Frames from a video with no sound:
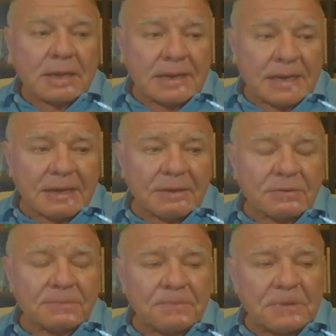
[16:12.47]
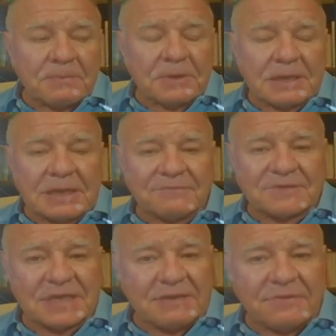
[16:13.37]
Now, the people that have
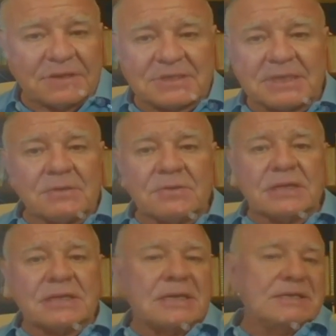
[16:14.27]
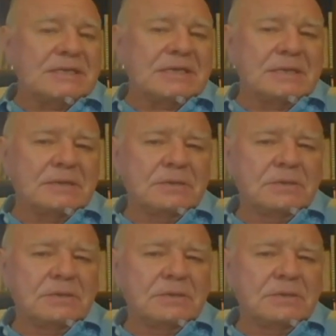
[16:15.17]
savings, they don't get anything.